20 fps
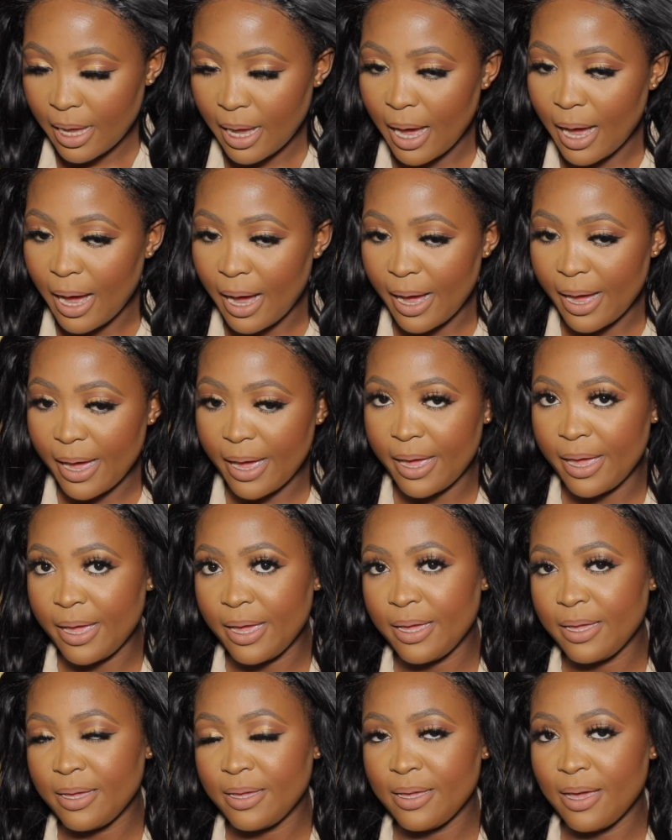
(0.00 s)

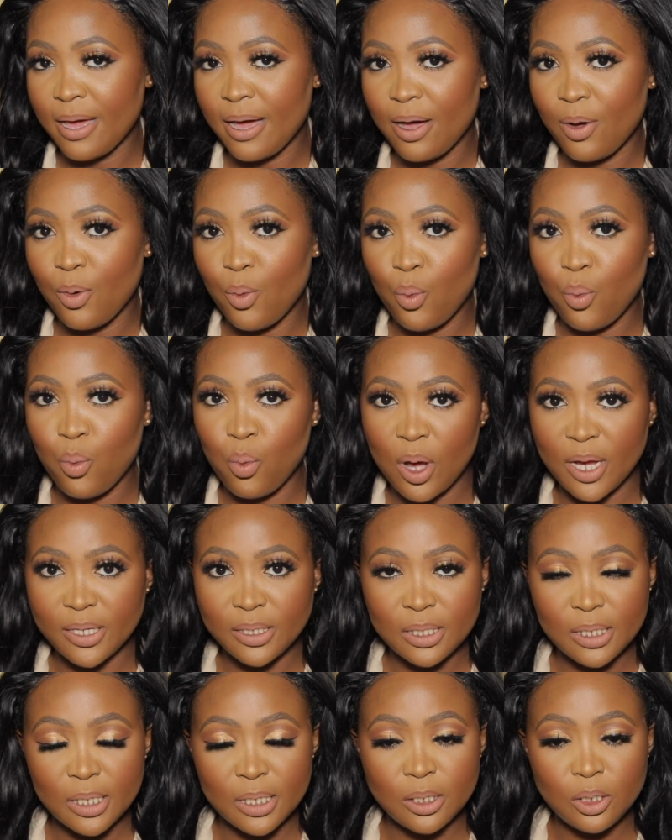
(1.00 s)
I
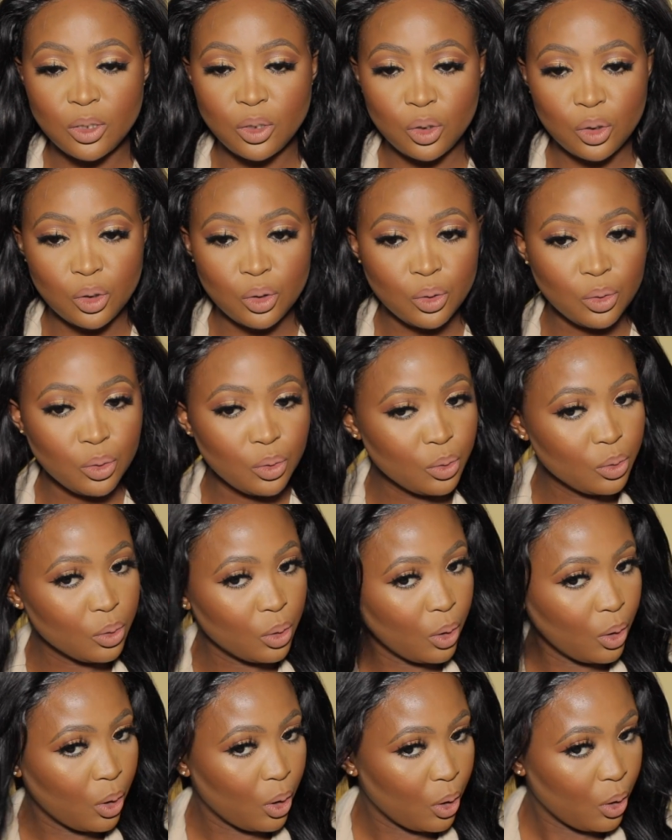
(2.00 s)
wanted to
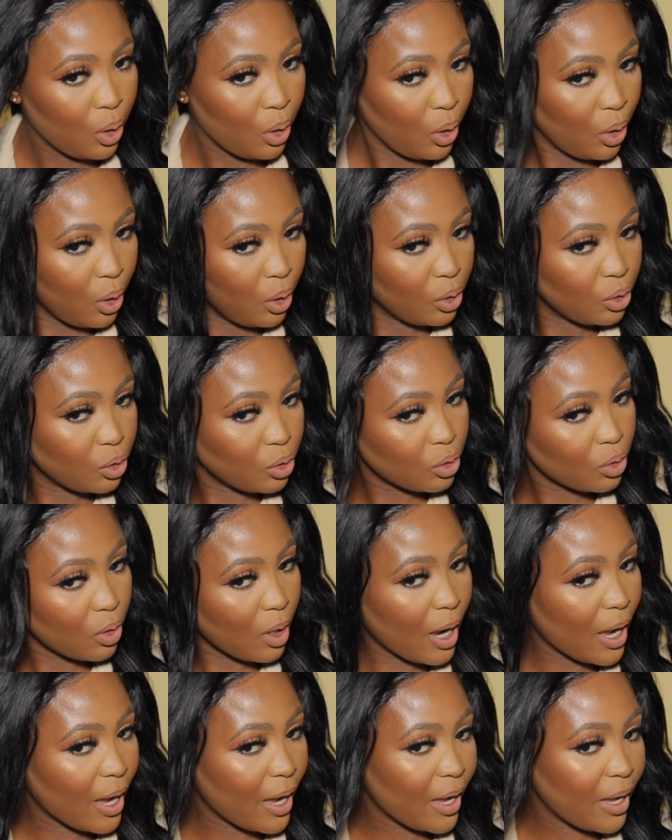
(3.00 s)

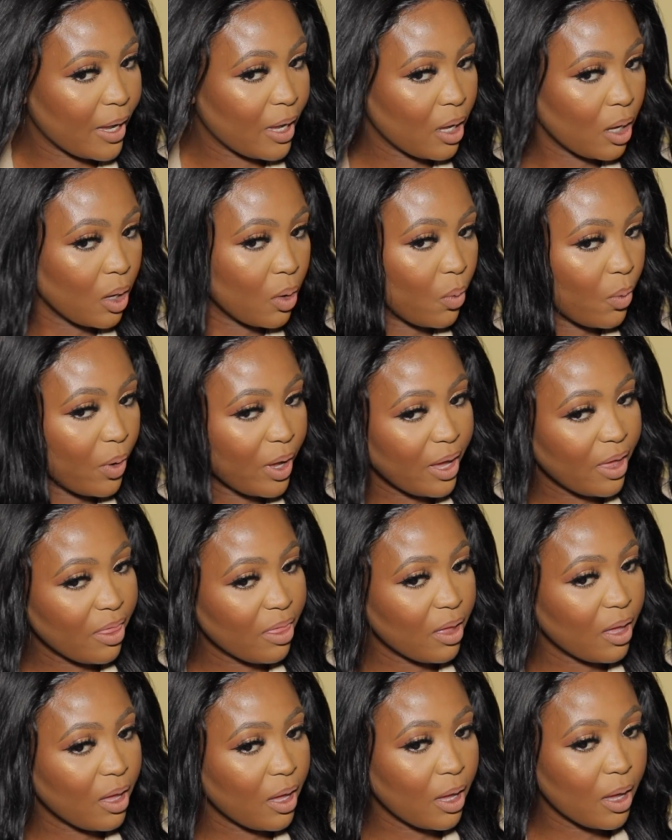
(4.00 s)
try wear
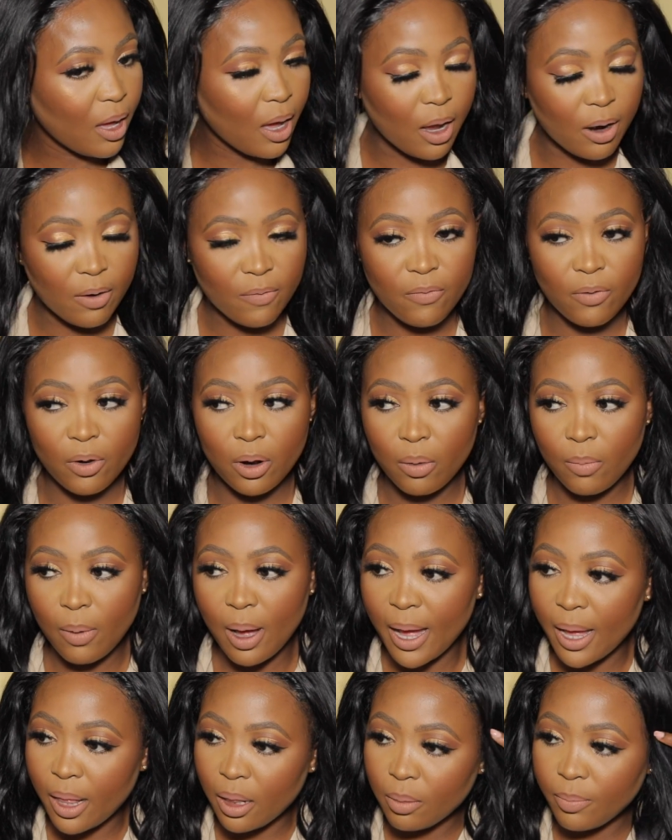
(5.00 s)
the hair out for a
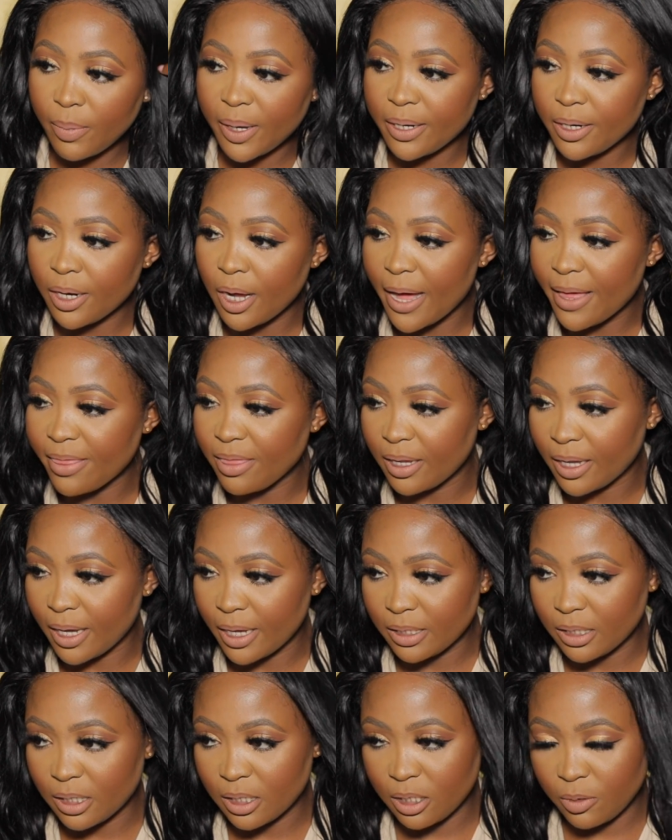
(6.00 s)
while, but yeah, I think I
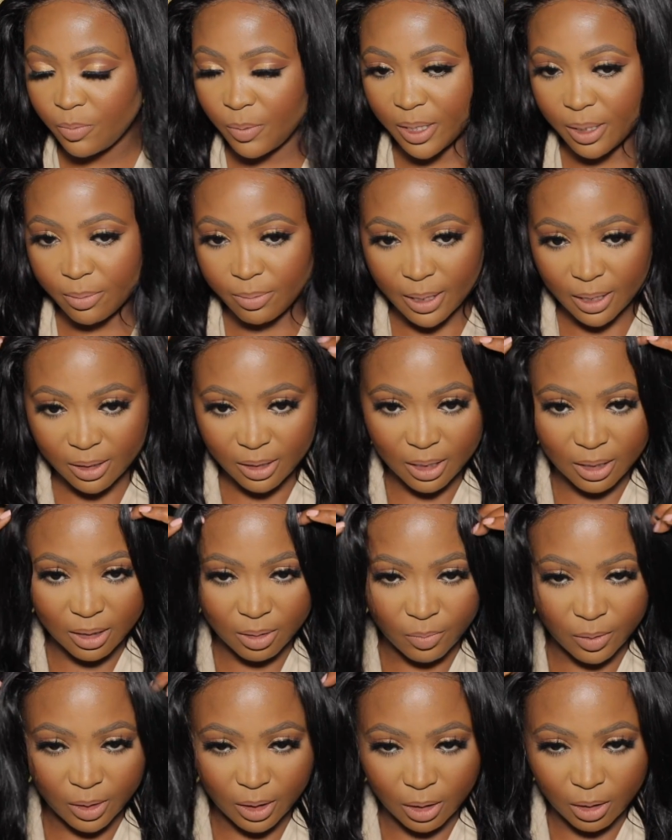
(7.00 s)
did speak about that in
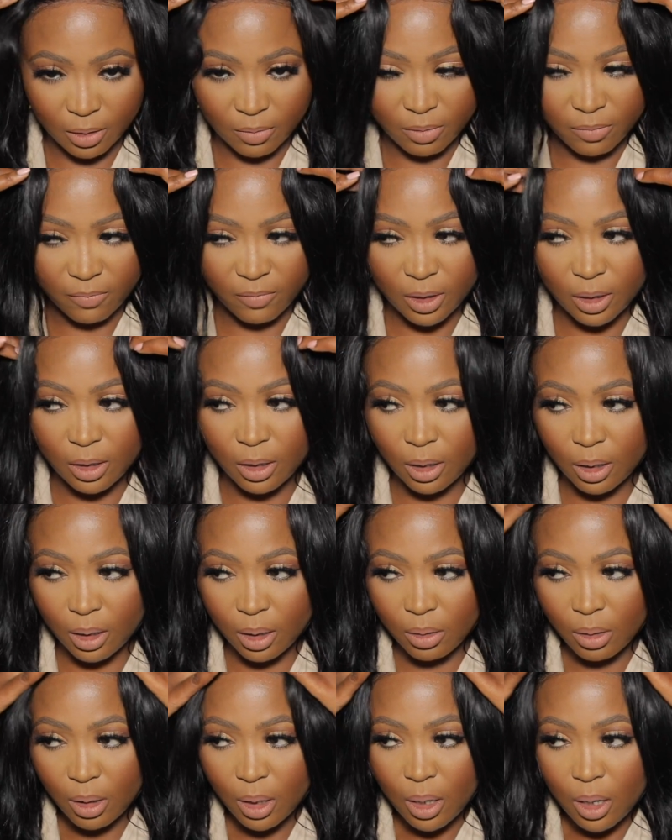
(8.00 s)
the beginning of the
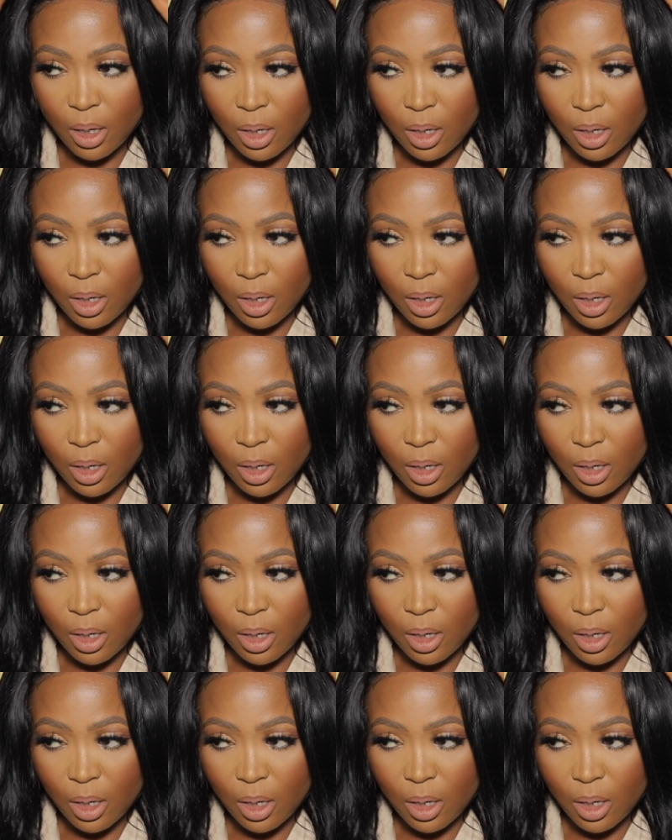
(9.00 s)
video.